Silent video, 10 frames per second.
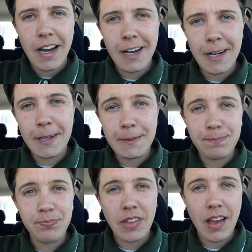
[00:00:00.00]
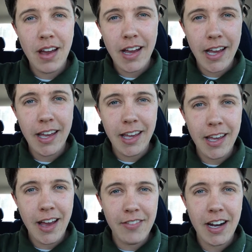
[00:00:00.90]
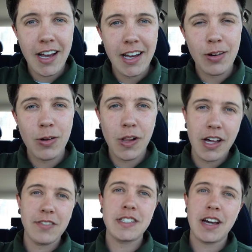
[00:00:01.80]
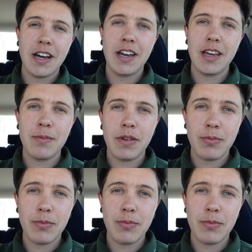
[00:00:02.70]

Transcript: Um, I haven't had a whole lot of time.